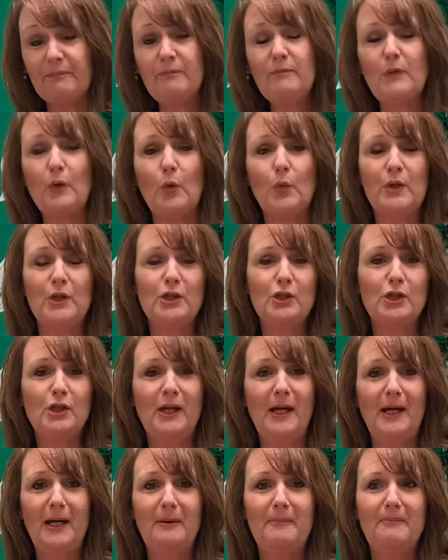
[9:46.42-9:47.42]
which,
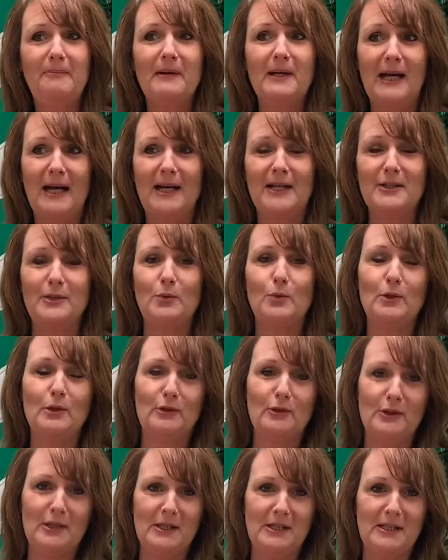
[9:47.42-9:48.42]
as it was
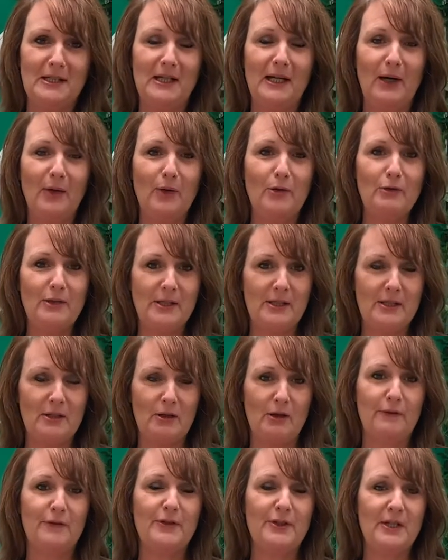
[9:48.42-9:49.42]
looked at in our recent
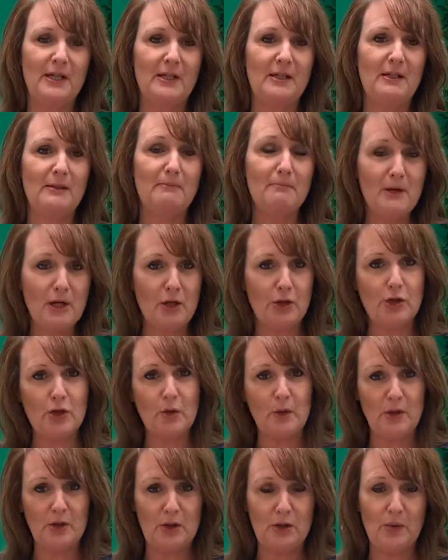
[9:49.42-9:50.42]
Ofsted in March
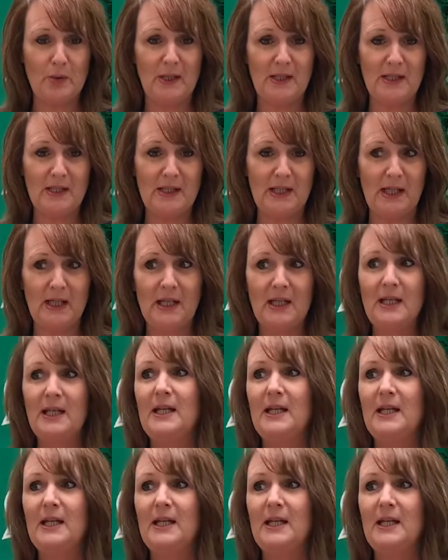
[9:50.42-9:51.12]
2020,